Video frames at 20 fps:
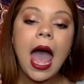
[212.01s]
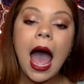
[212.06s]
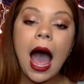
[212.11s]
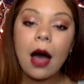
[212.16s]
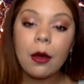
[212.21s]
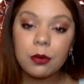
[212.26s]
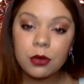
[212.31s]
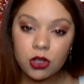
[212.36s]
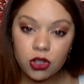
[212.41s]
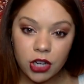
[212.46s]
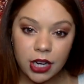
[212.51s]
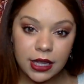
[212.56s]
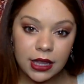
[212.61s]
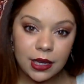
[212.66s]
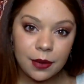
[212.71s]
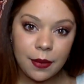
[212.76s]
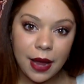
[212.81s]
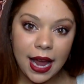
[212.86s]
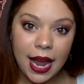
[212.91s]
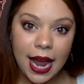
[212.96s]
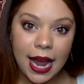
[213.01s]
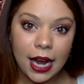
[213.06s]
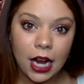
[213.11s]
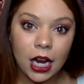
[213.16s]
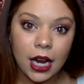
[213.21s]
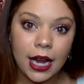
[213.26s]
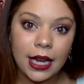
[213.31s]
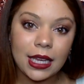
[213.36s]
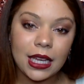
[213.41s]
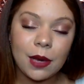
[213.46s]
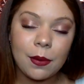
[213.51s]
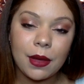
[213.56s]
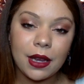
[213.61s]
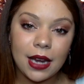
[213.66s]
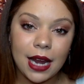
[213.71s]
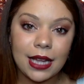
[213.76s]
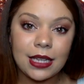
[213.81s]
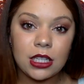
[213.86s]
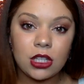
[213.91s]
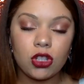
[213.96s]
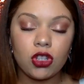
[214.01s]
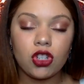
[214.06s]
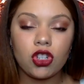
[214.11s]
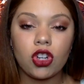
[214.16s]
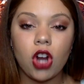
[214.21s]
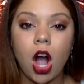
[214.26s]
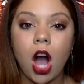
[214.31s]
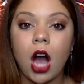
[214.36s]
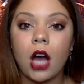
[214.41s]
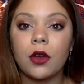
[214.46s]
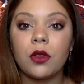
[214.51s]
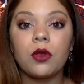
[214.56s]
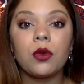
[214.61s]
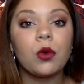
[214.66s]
helped strengthen my hair and keep it nice and strong